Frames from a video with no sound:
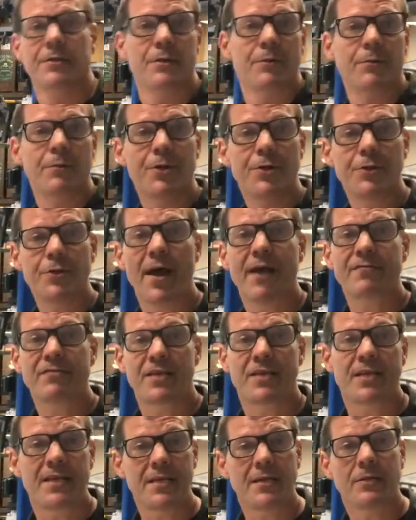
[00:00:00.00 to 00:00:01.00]
when you have the
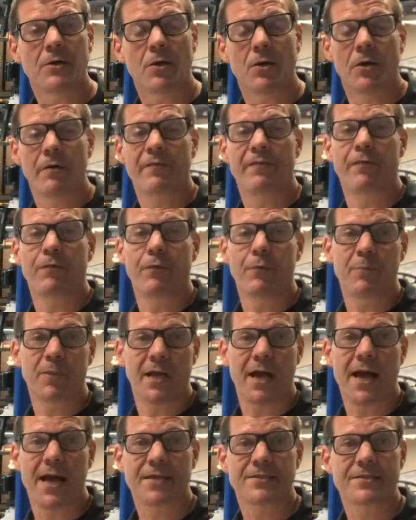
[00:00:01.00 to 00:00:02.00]
heat on full
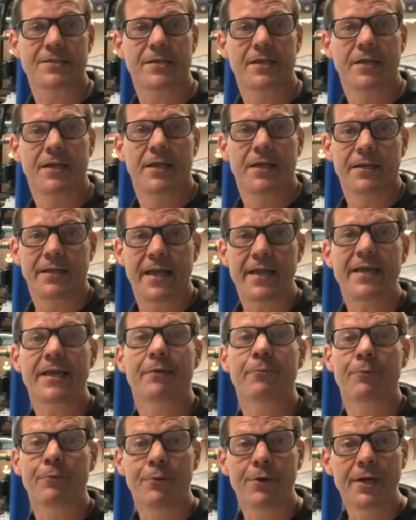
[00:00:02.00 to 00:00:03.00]
blast, they get
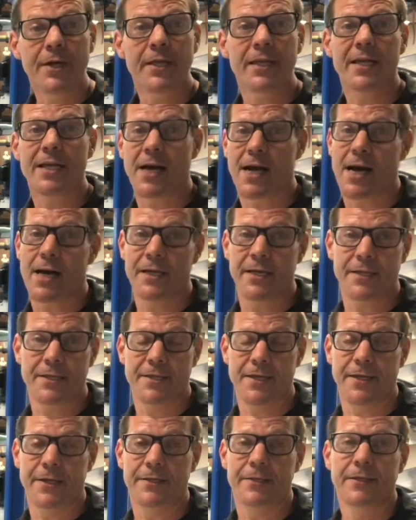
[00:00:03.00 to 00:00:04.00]
really hot in
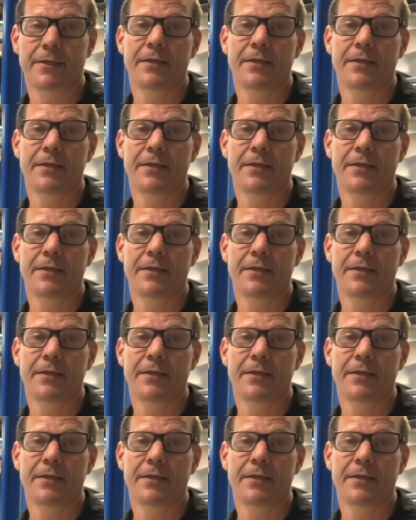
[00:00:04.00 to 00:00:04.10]
there.